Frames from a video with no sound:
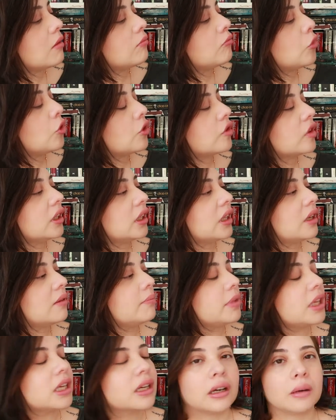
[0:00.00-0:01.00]
more than
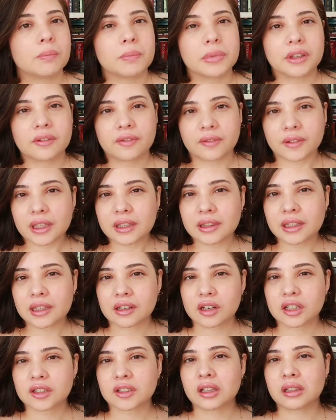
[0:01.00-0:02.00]
it being uplifting
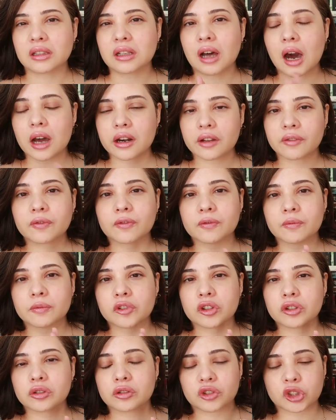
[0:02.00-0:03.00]
that there's a lot of
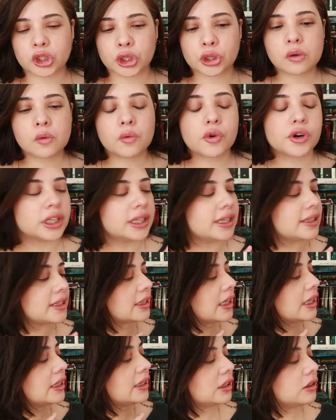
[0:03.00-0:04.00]
trigger warnings
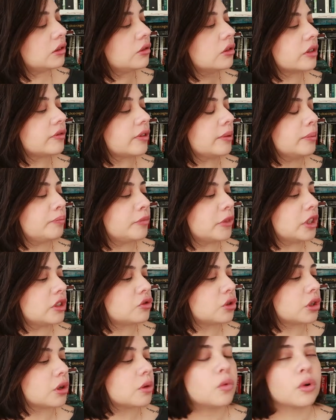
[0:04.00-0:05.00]
and I did look up the
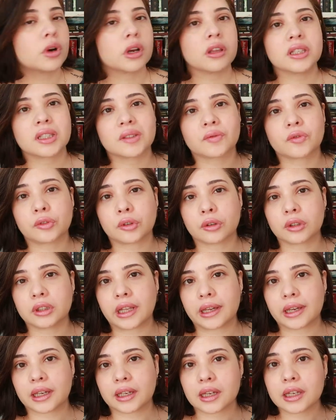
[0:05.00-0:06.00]
trigger warnings for
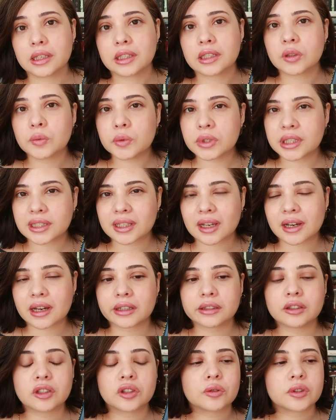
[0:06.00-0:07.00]
like
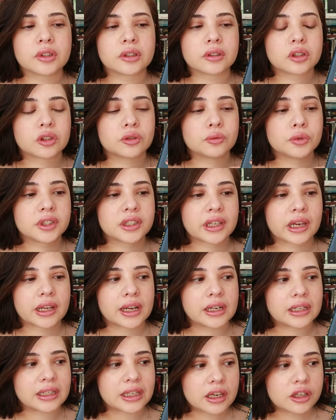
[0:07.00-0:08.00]
suicide, su suicide
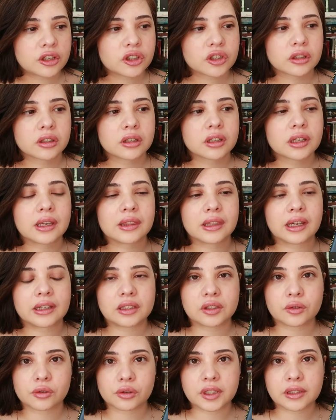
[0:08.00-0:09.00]
ideation and
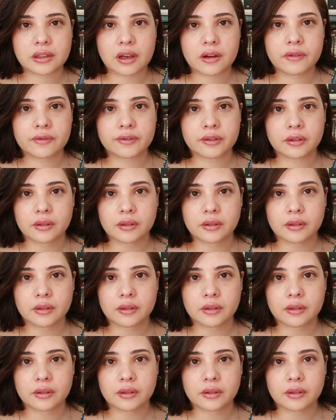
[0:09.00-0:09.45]
that sort of stuff.